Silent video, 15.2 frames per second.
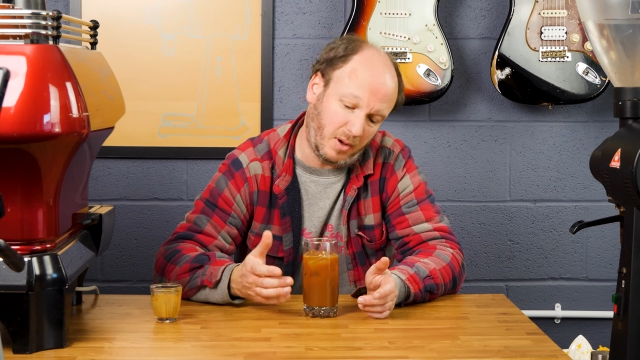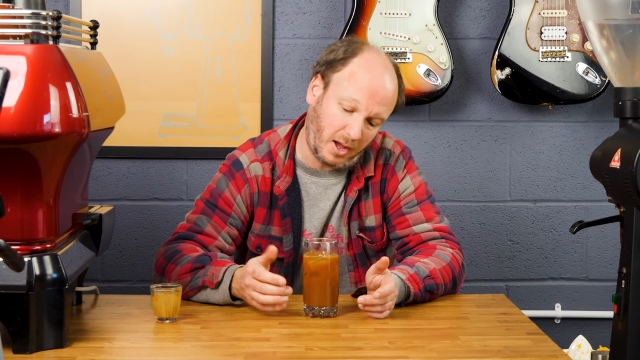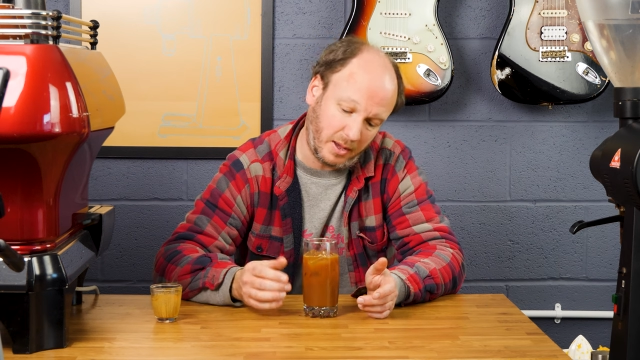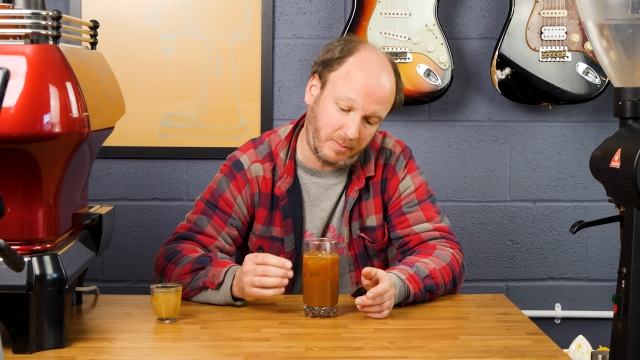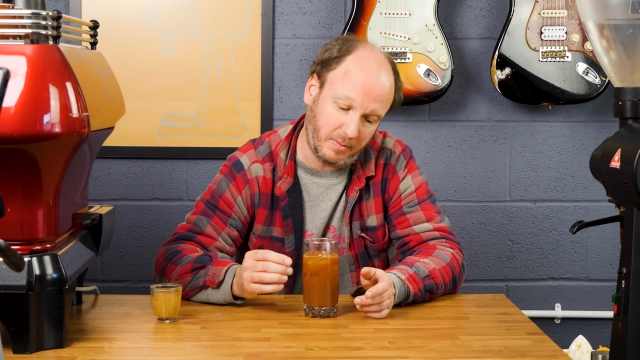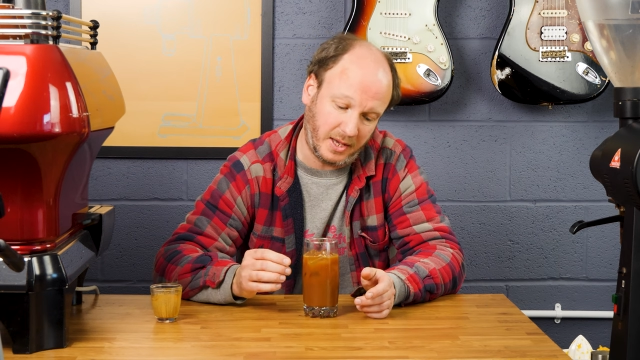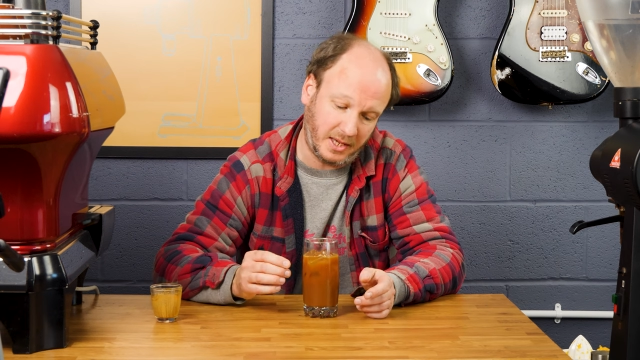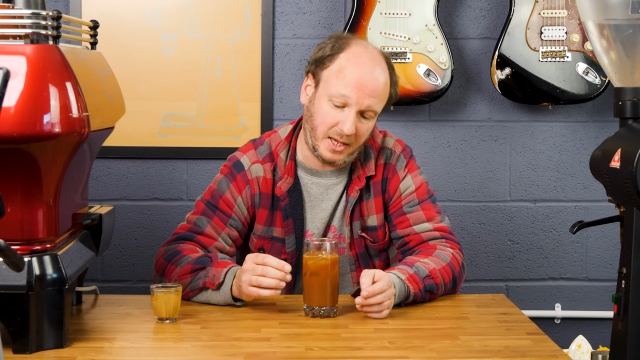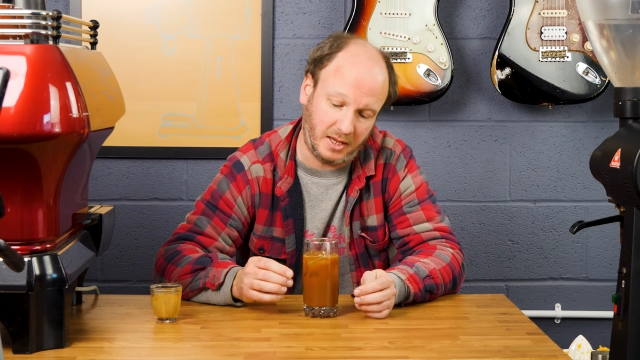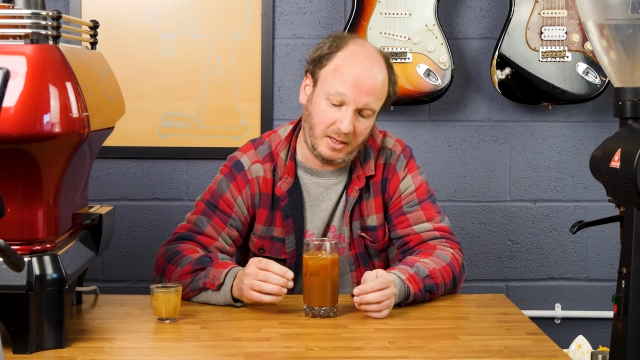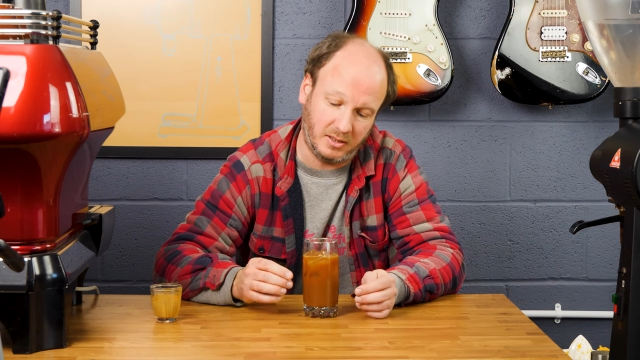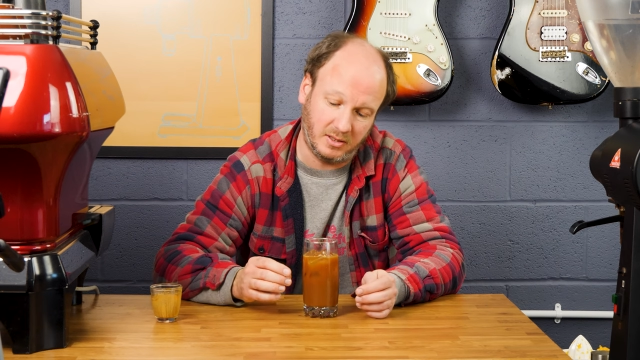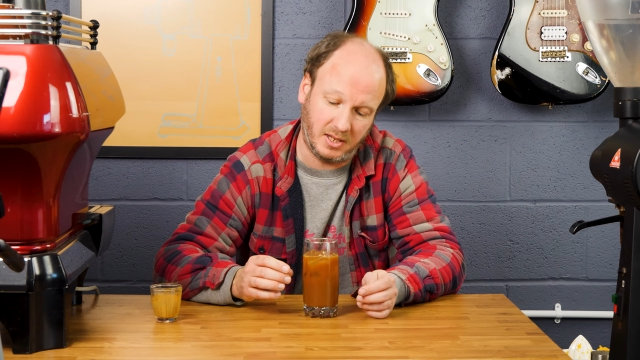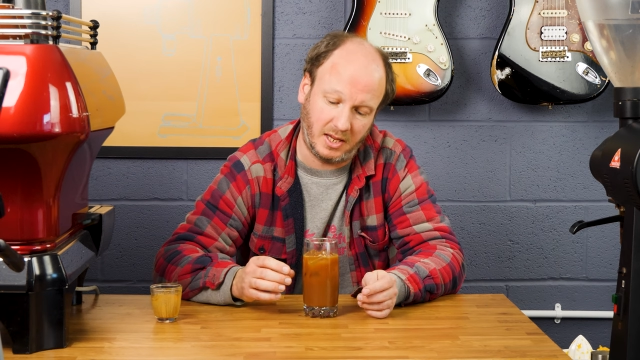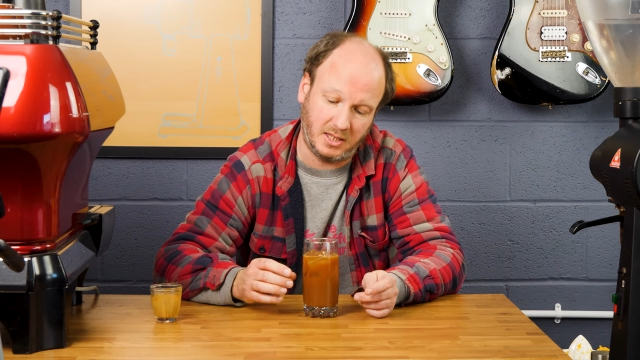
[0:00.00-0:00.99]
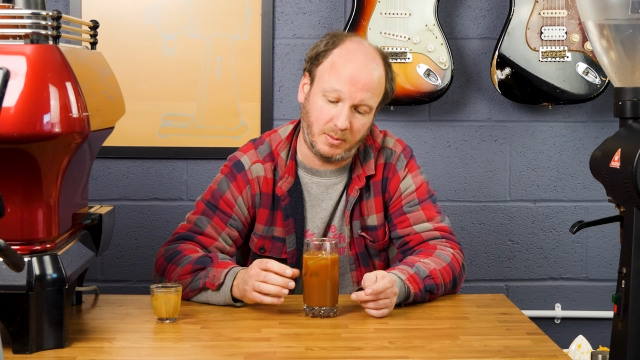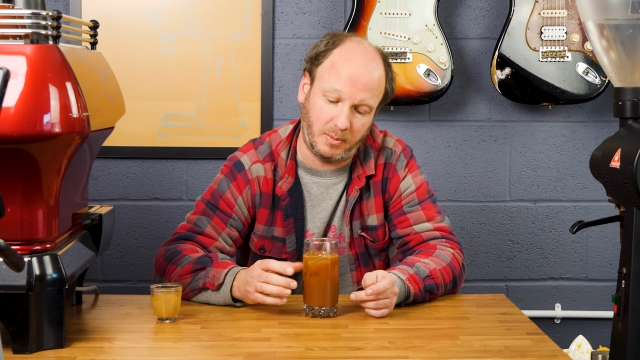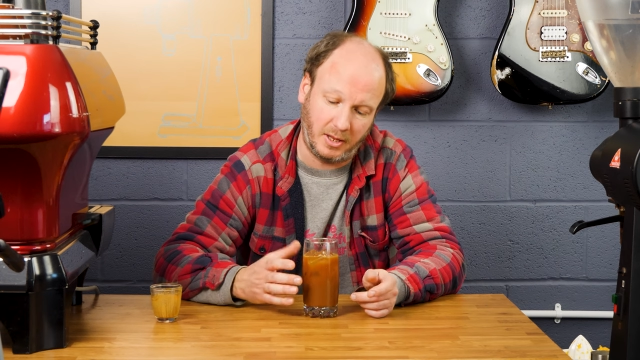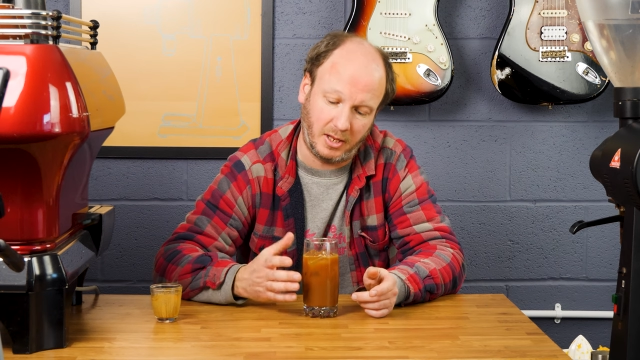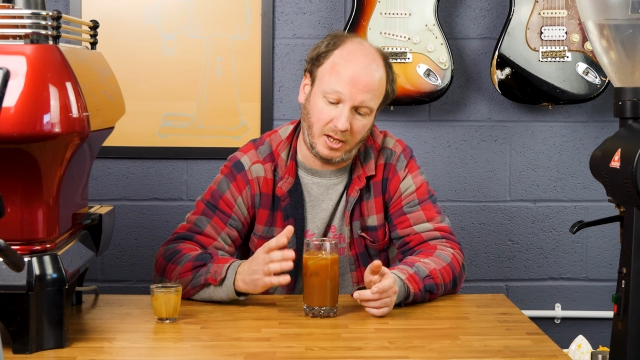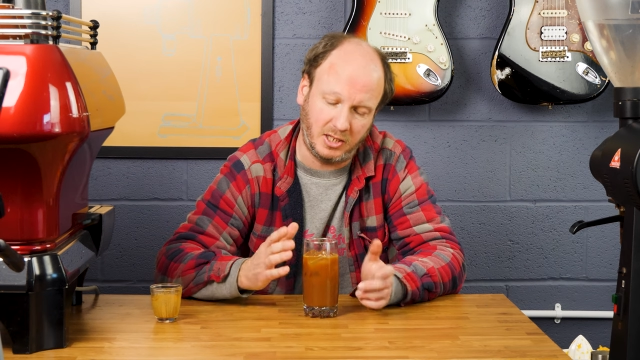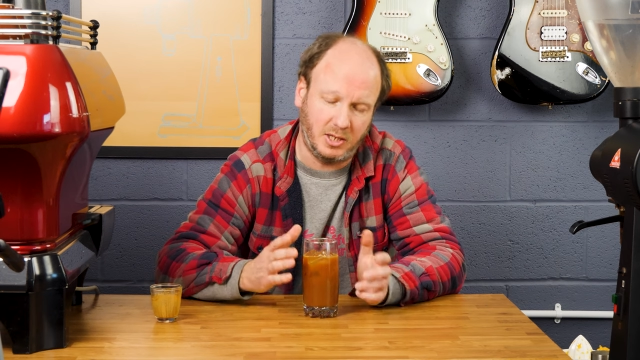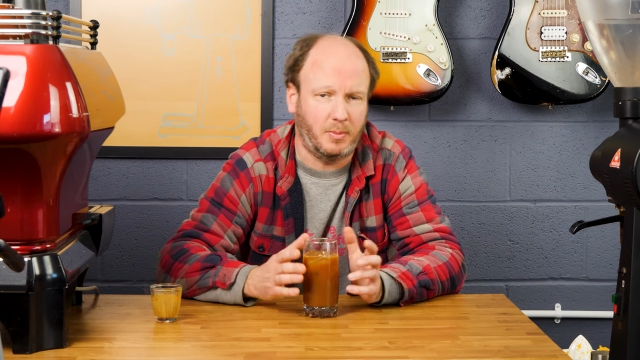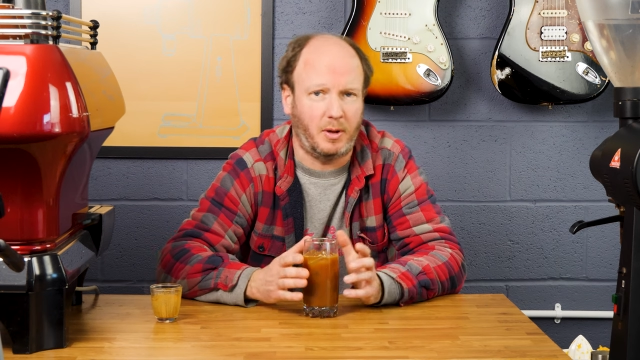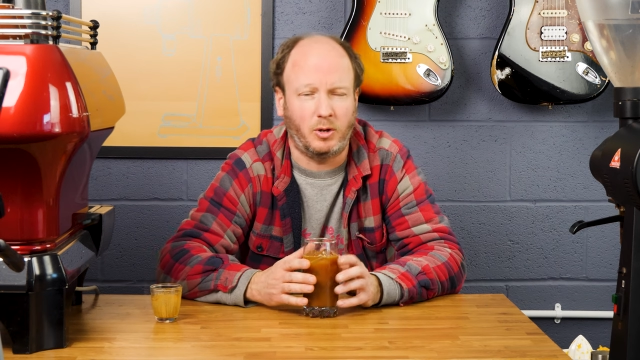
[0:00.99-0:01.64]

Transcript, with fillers: might make it taste a bit nicer,